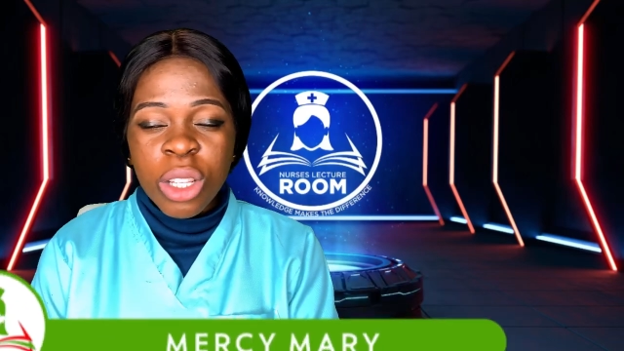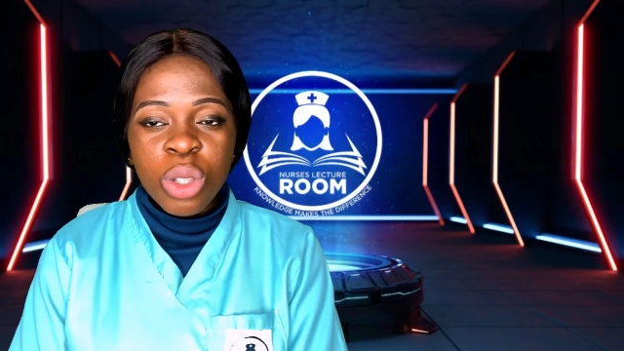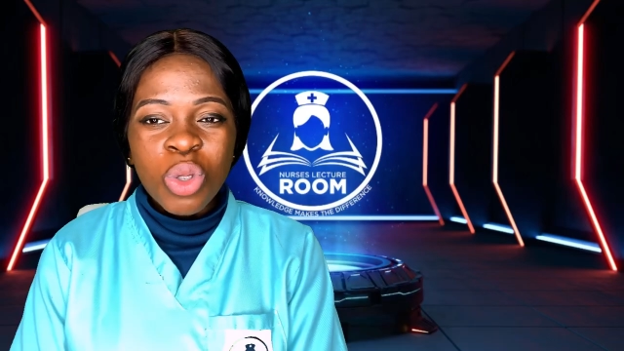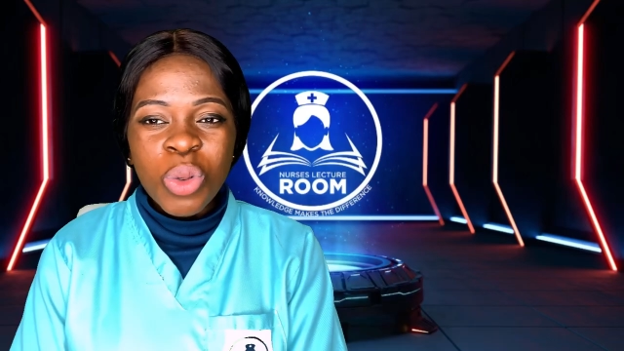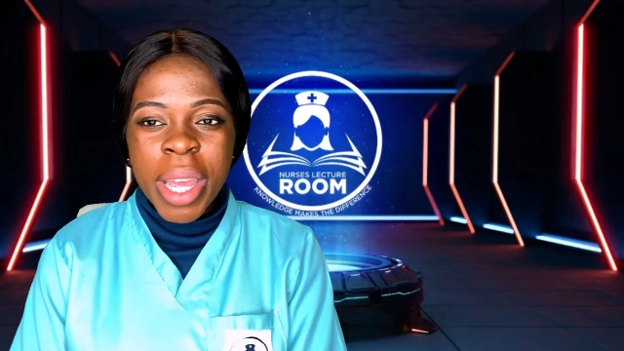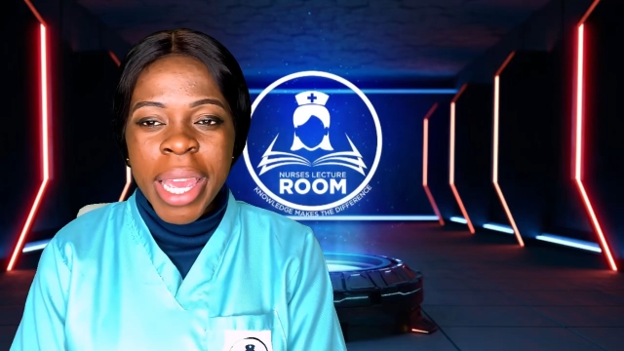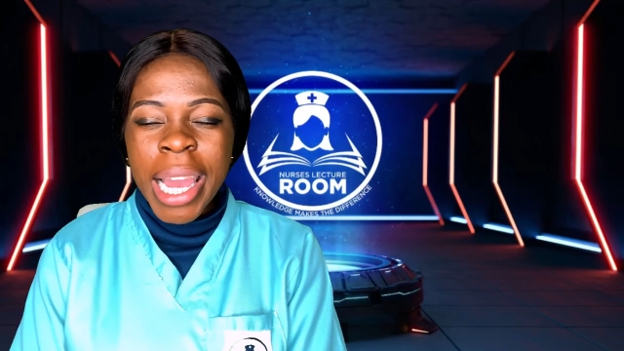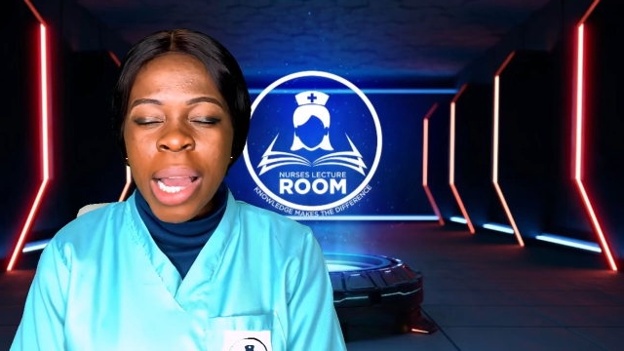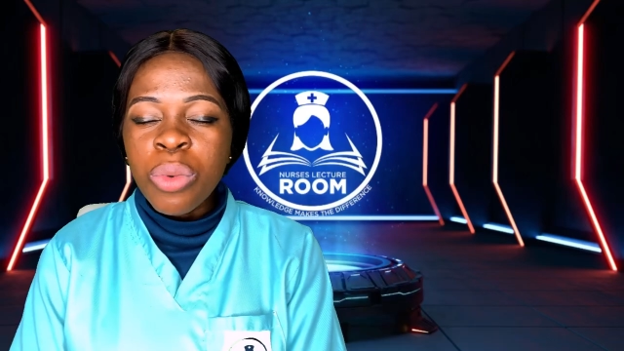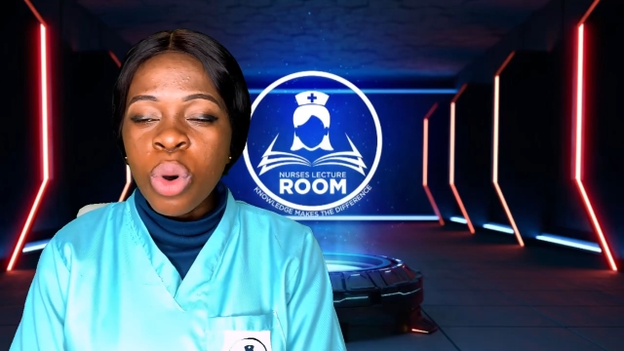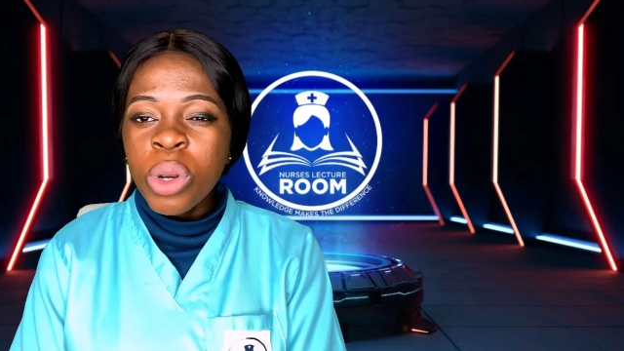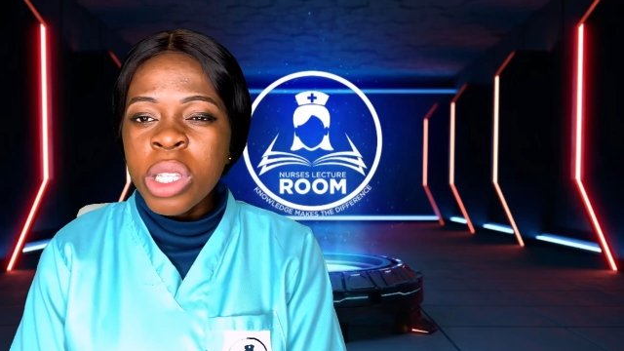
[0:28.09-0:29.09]
Today
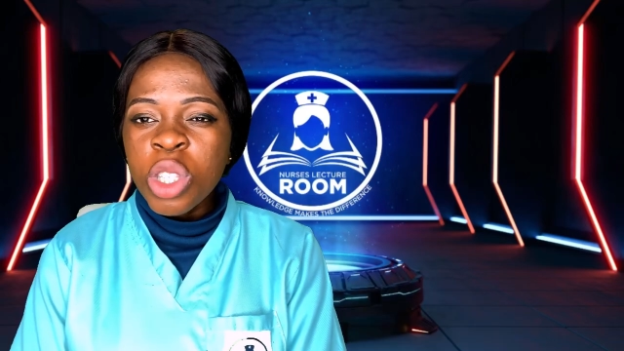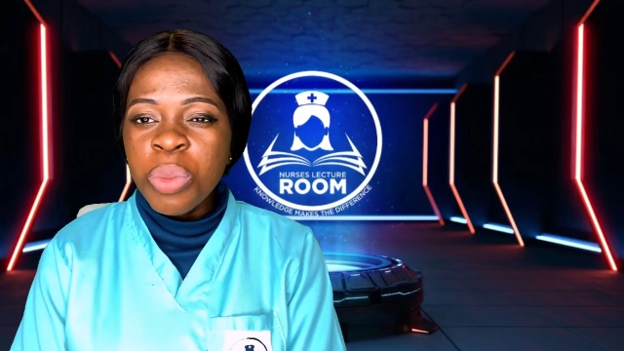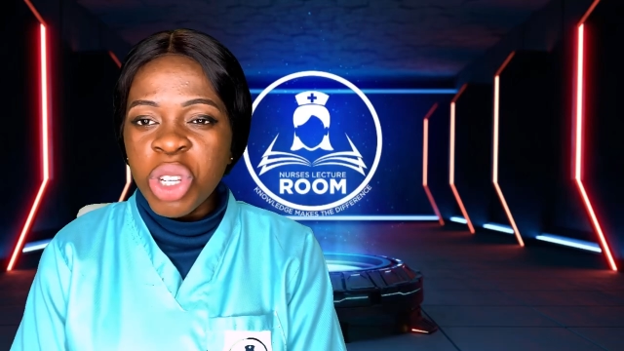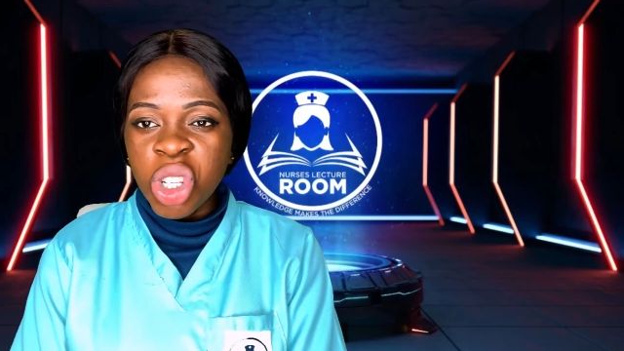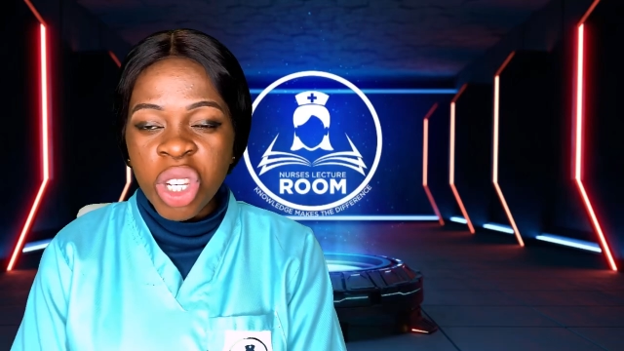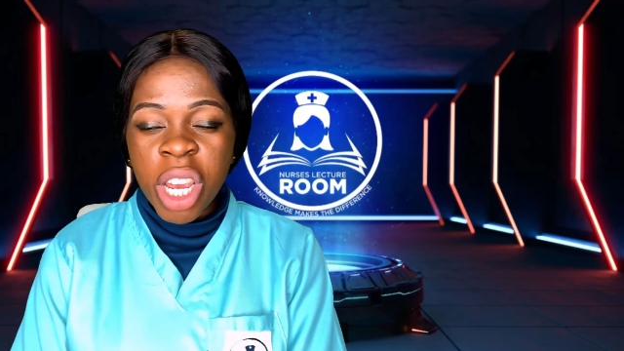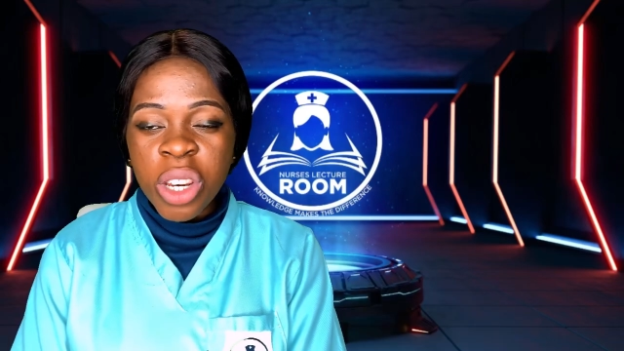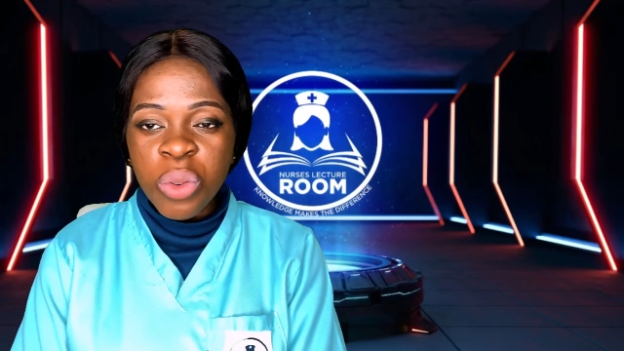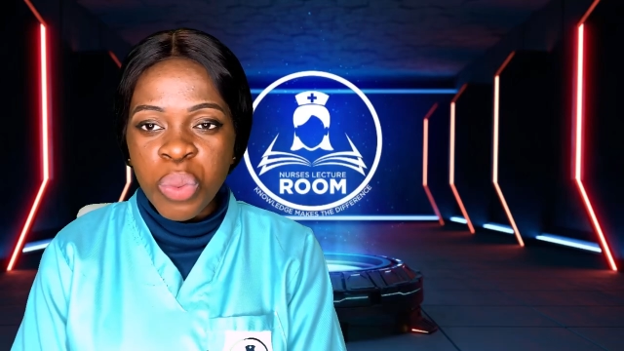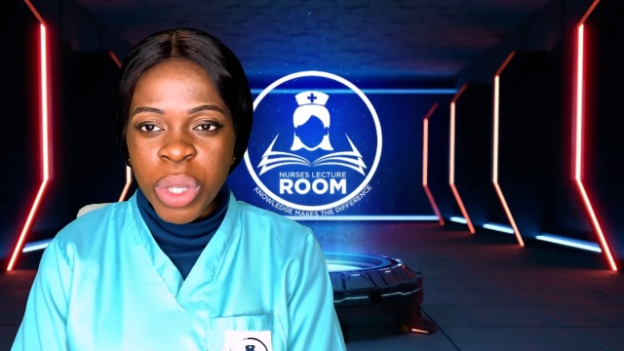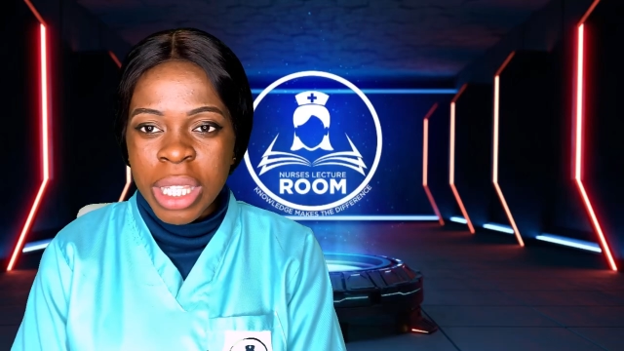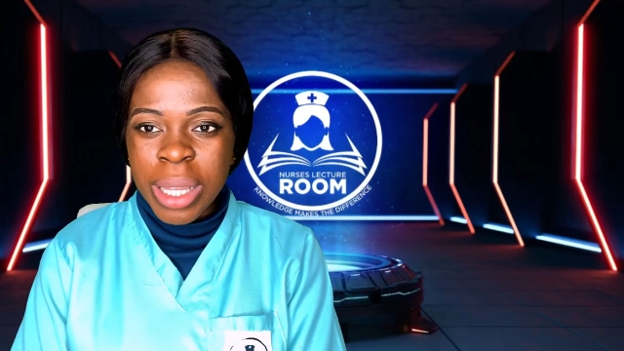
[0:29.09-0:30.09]
I'm going to be sharing
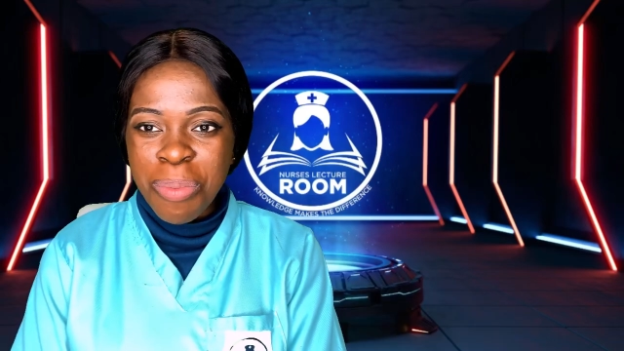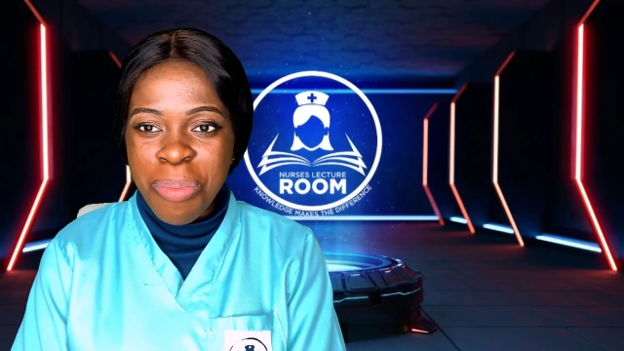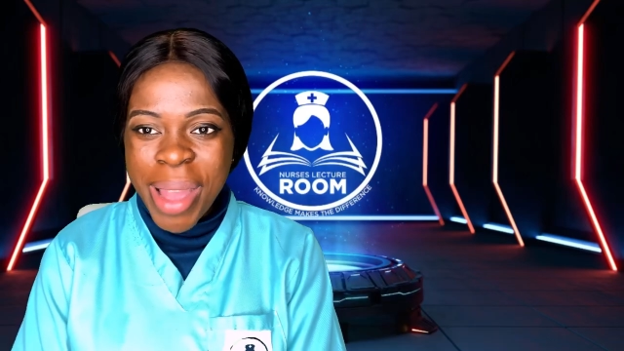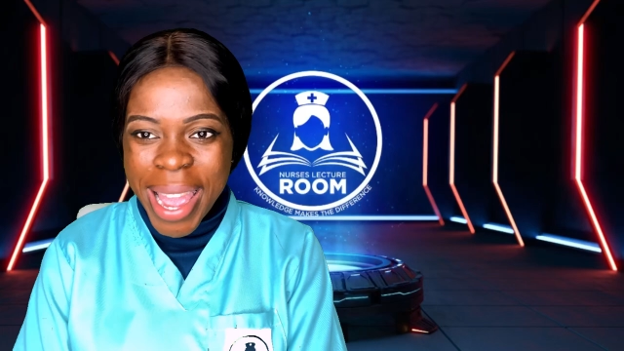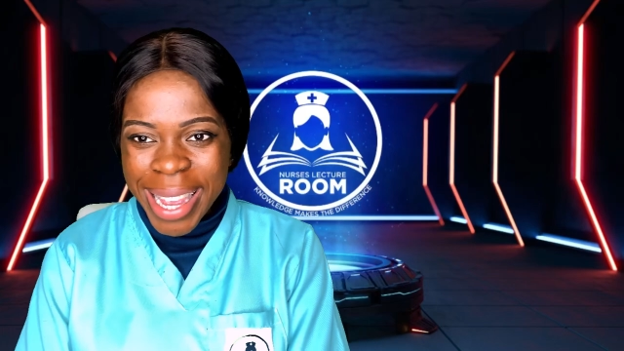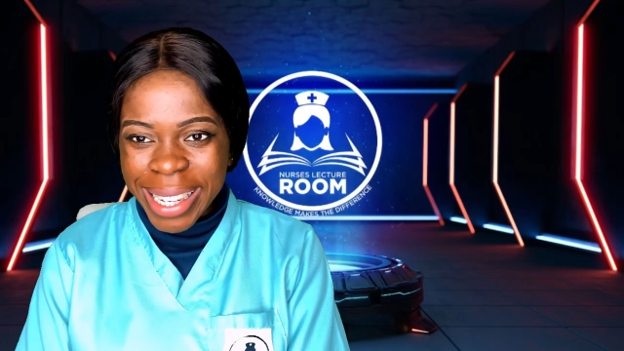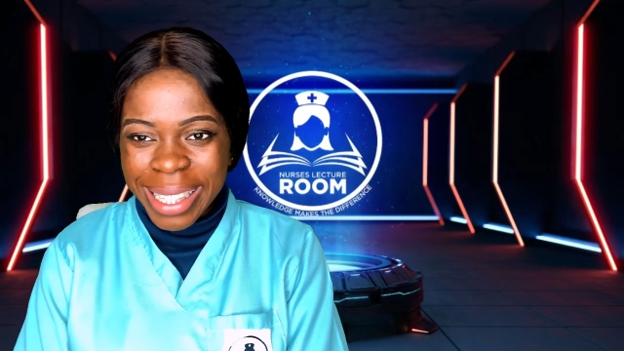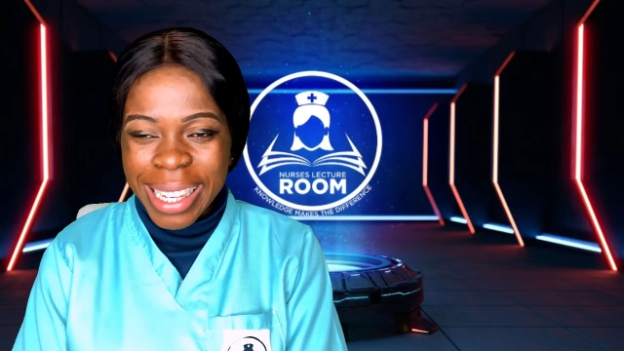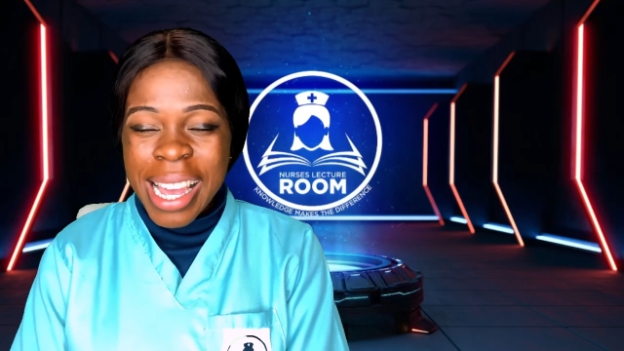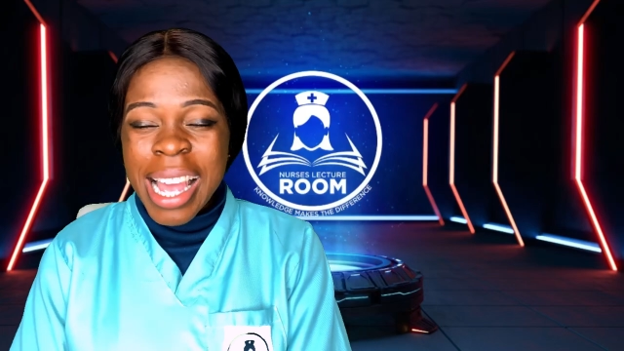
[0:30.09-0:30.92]
with the men